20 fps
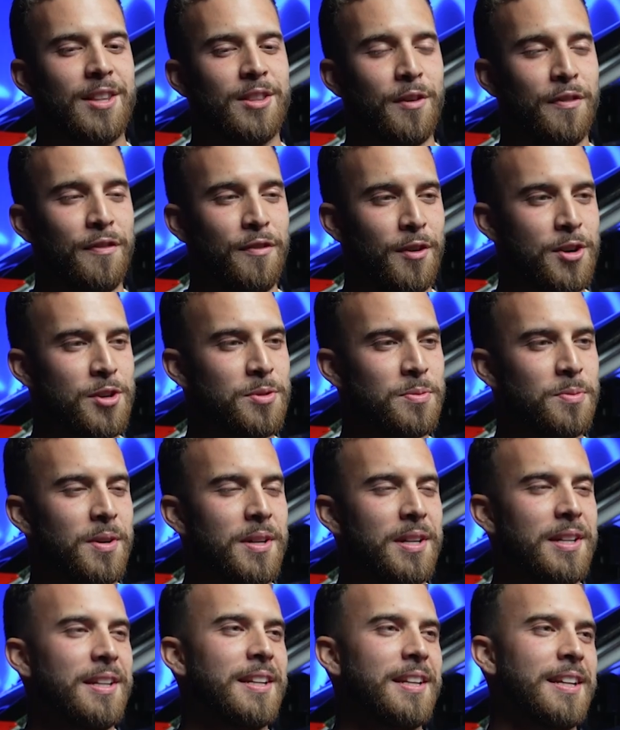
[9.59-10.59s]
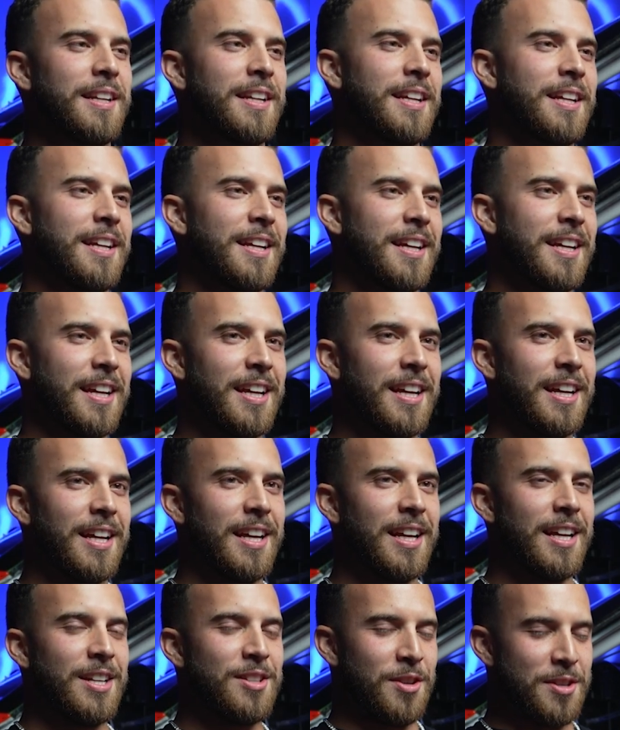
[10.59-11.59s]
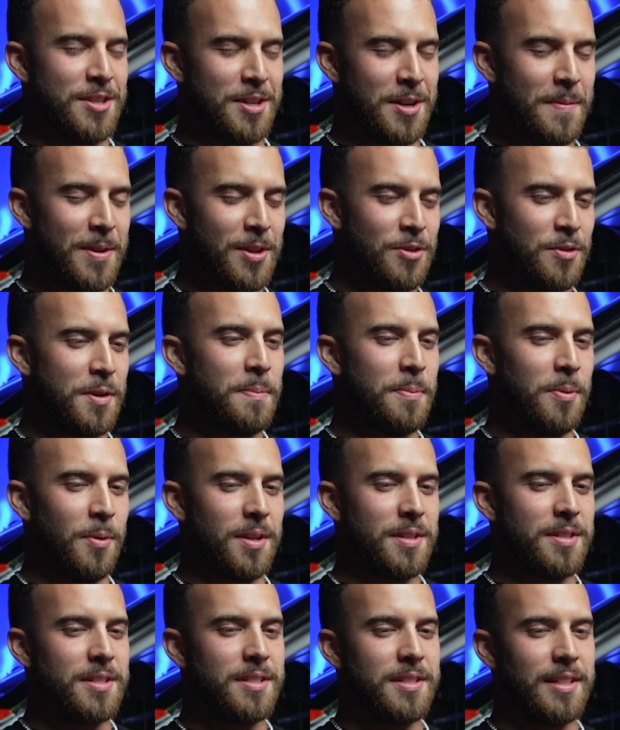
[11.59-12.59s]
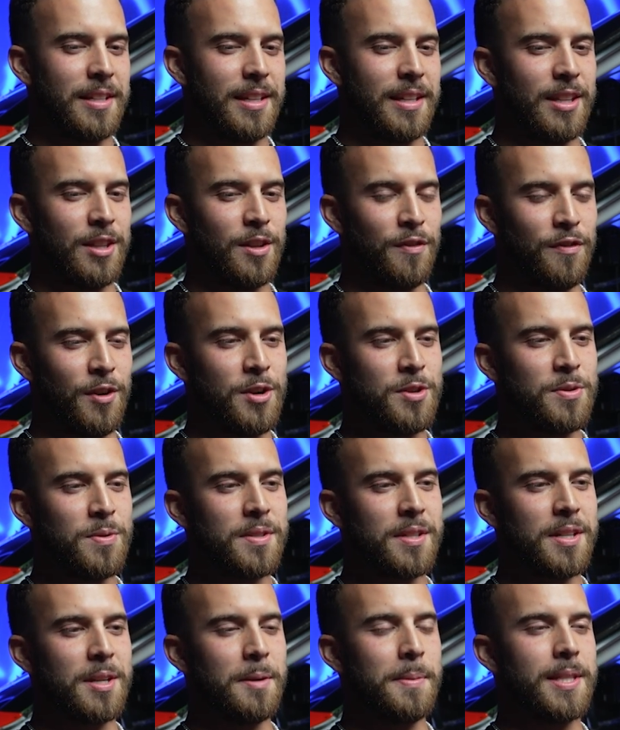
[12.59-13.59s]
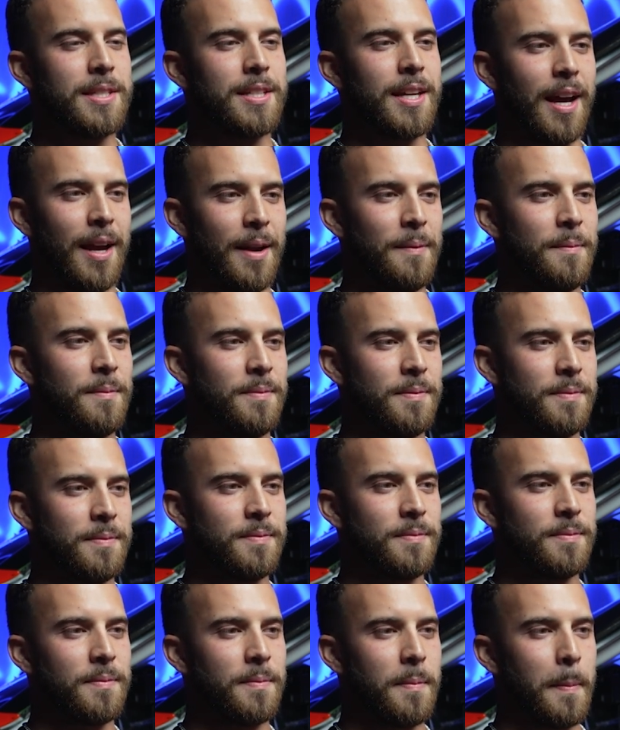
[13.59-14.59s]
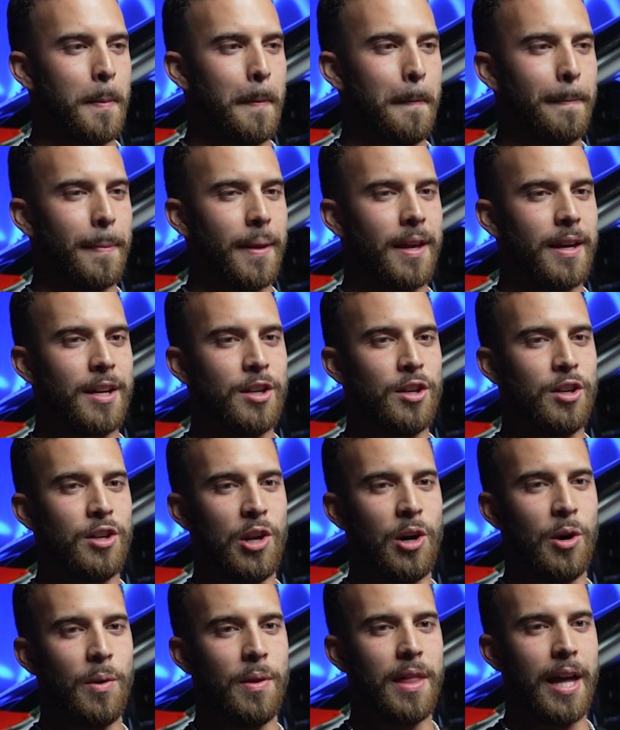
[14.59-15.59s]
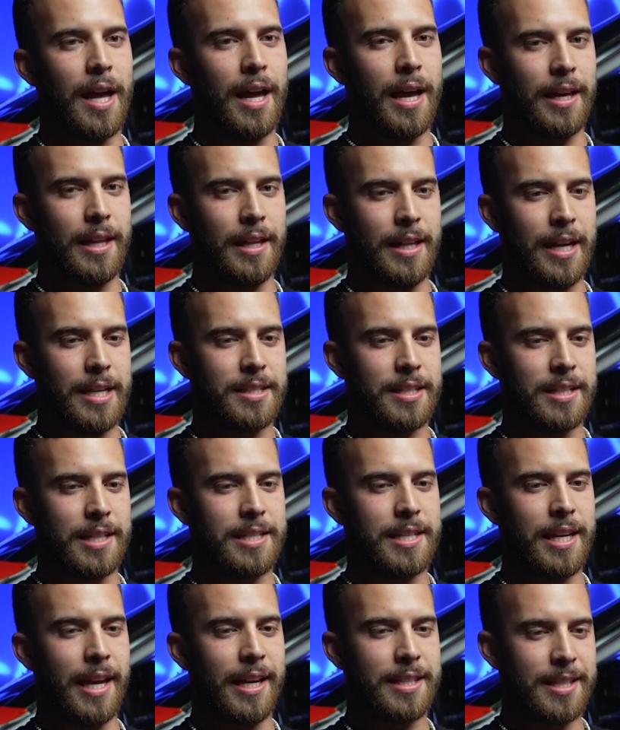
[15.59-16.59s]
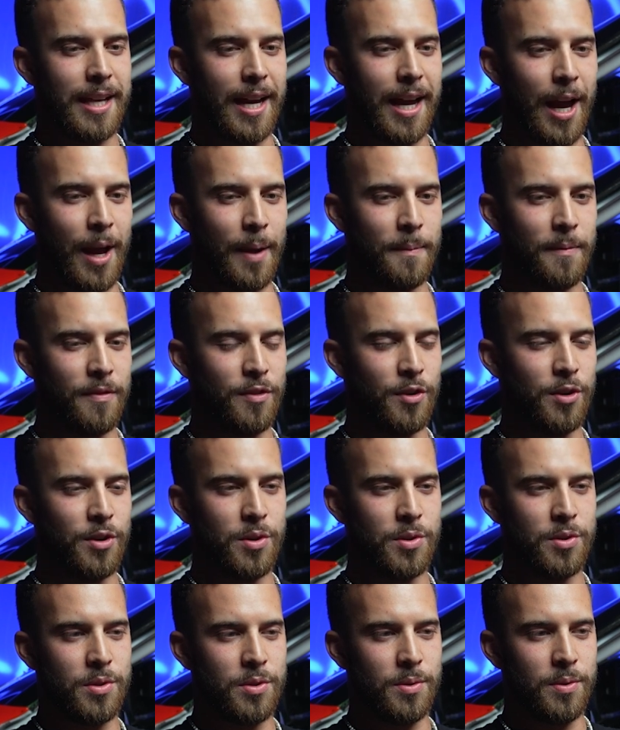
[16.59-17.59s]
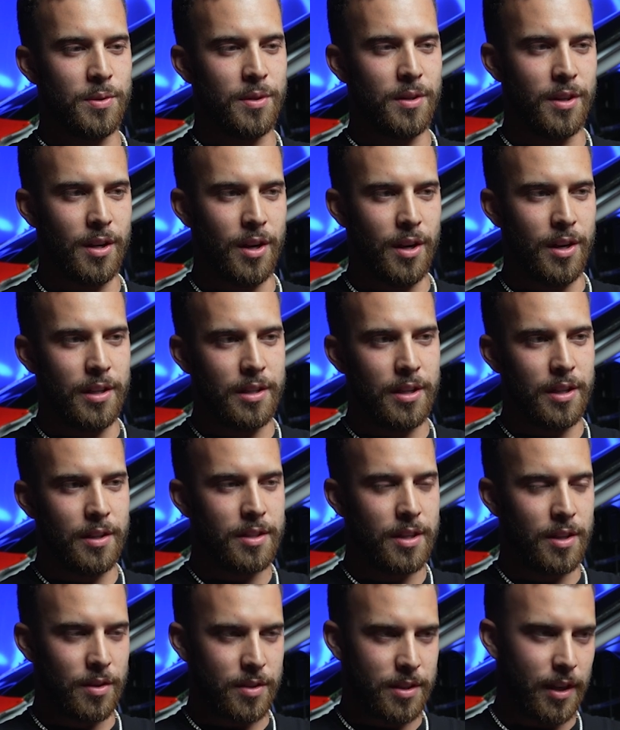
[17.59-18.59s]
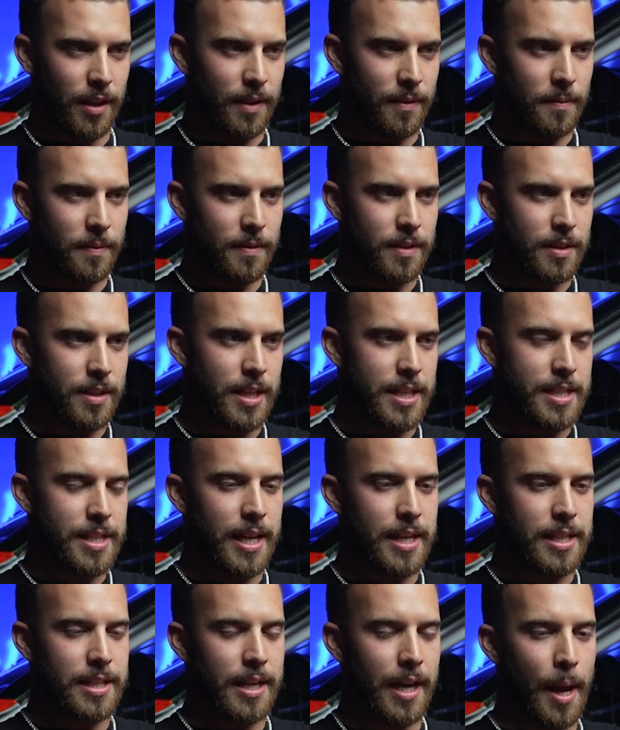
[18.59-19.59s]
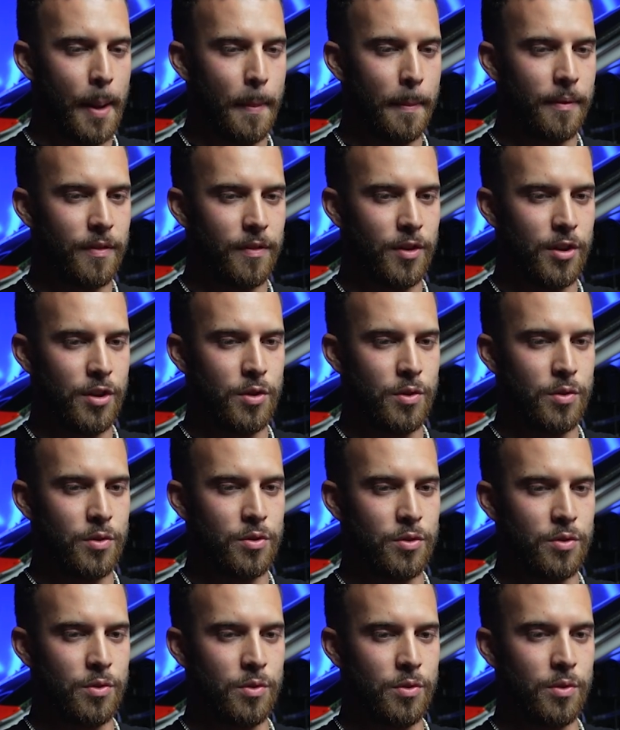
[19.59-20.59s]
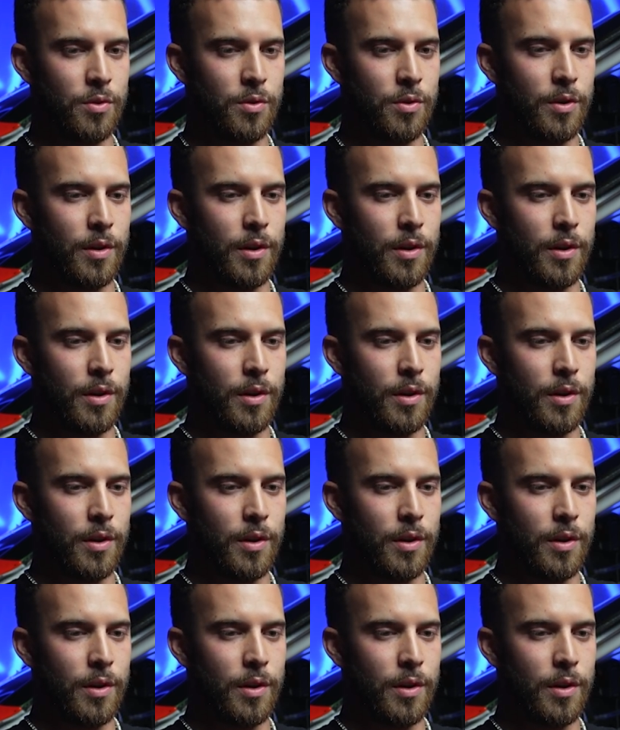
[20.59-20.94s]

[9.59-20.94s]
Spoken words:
the first one, so there's gonna be 3 points. The first one's gonna be time. Know that it's gonna take time for you to learn the skill set. It's gonna take time for you to